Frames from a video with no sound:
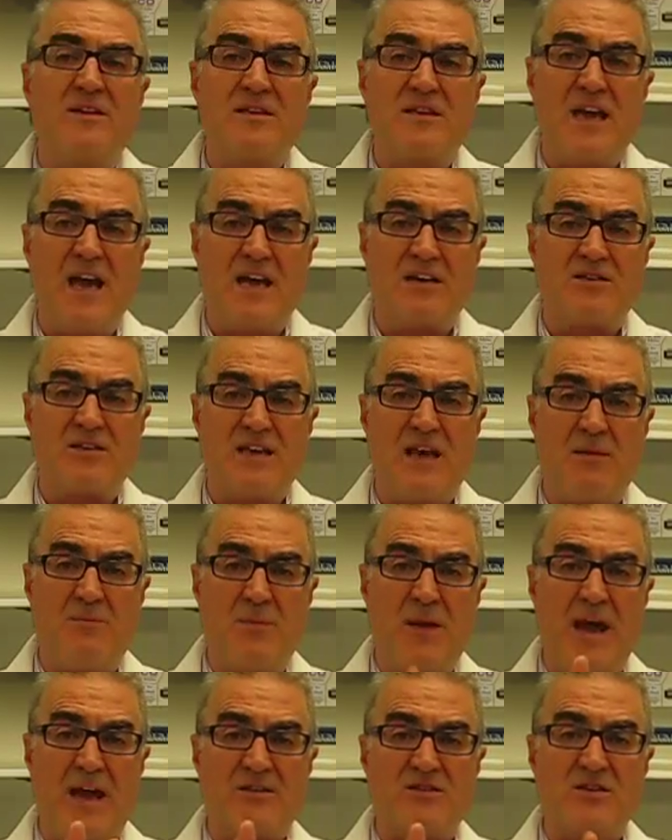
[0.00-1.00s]
test that
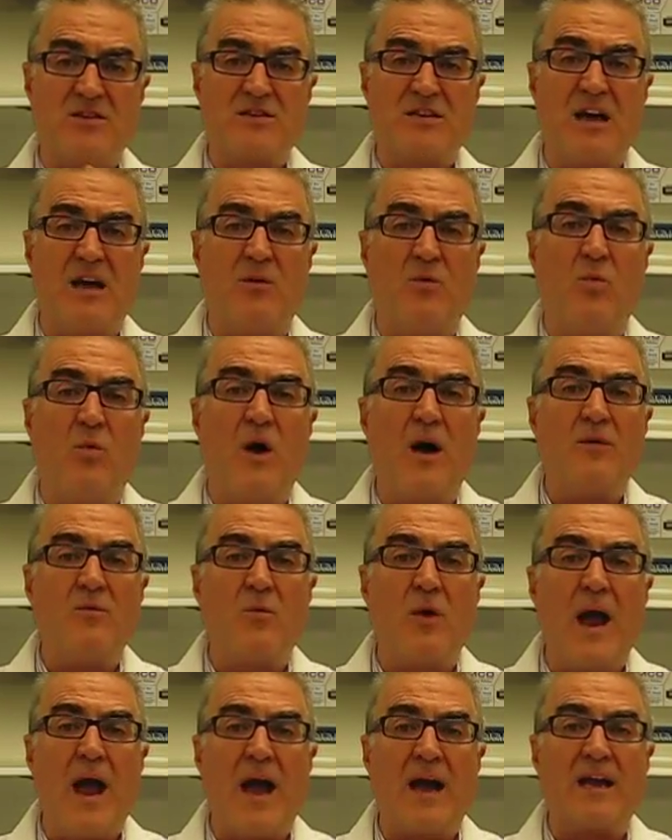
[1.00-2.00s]
passes on one
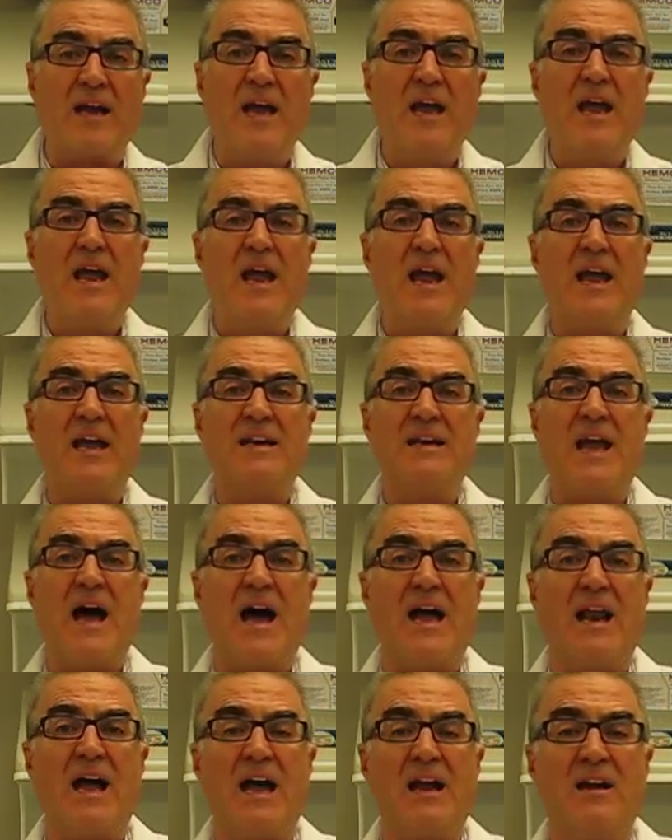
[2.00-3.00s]
rack and
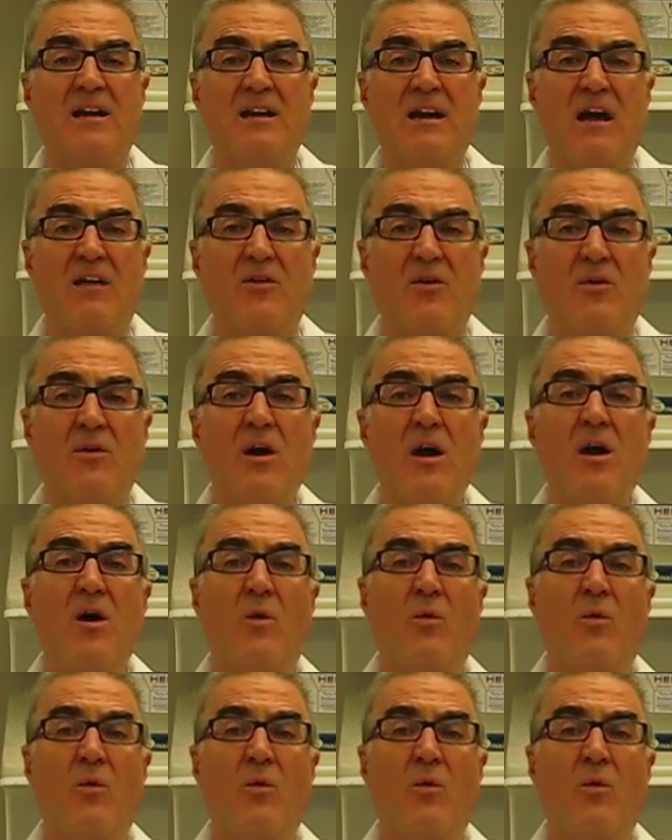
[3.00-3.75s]
not on another.